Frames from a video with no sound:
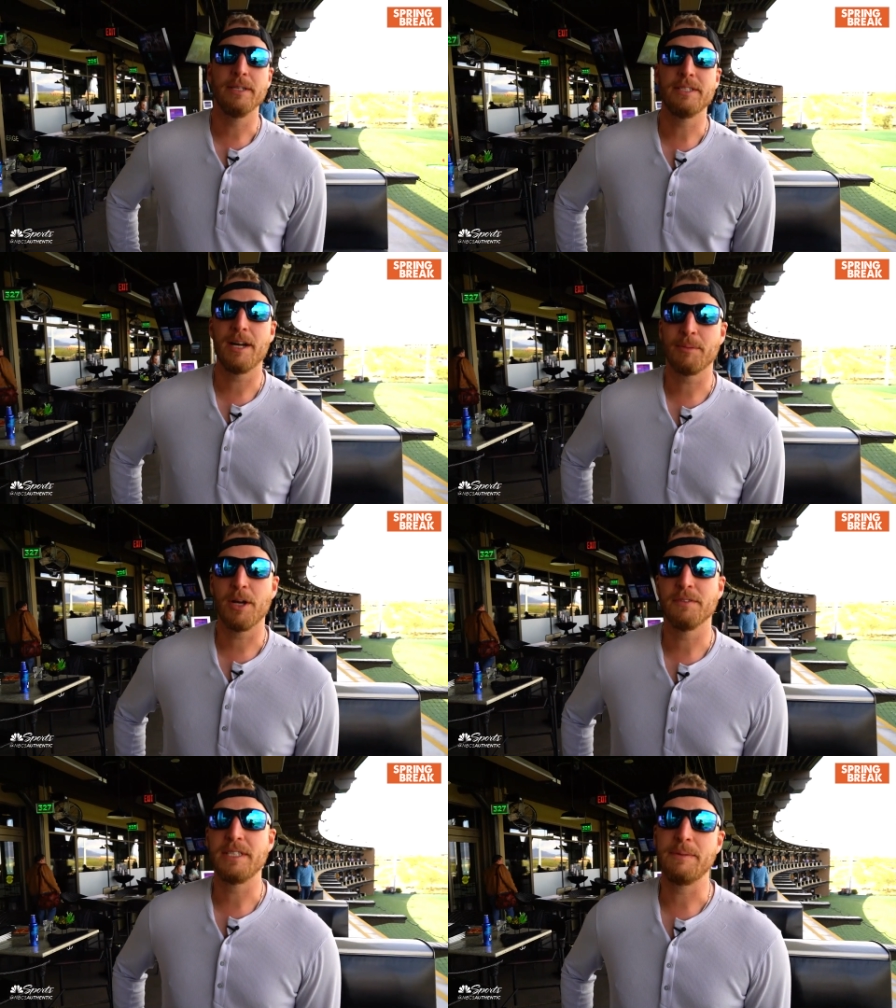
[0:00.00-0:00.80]
but Top
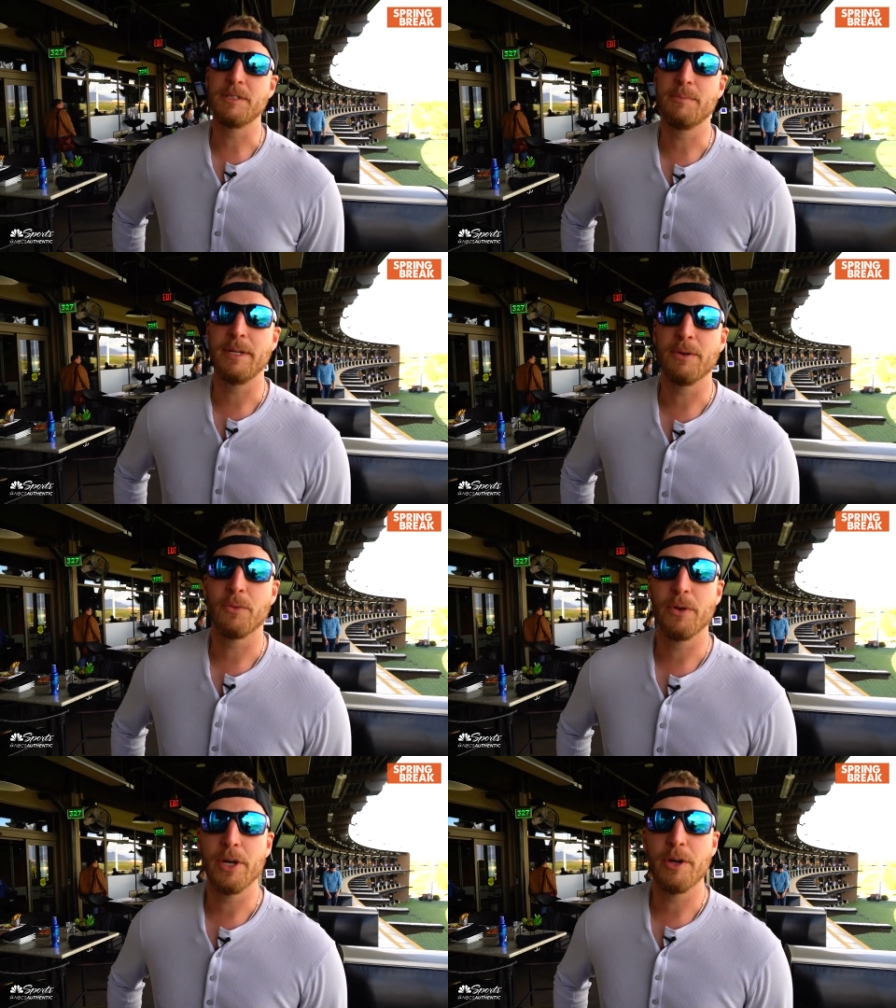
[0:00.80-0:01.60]
Golf seems to be a
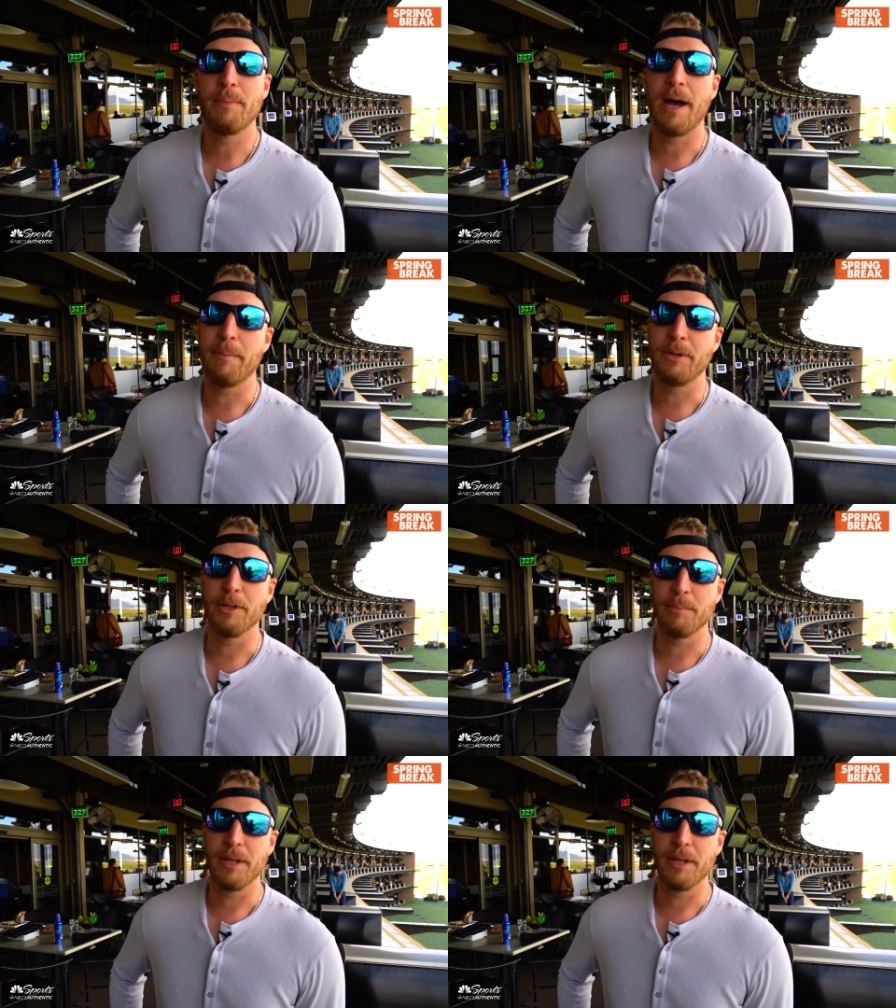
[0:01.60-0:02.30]
real popular